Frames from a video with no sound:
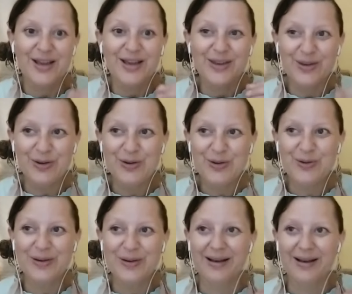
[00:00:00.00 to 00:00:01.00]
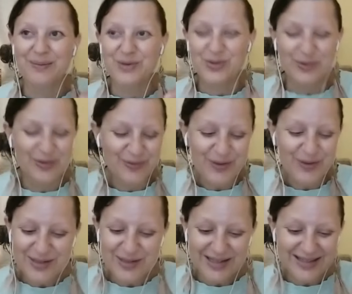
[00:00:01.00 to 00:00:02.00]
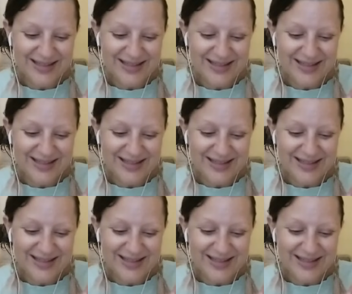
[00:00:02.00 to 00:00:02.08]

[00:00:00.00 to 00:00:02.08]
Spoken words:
I'm sure you've noticed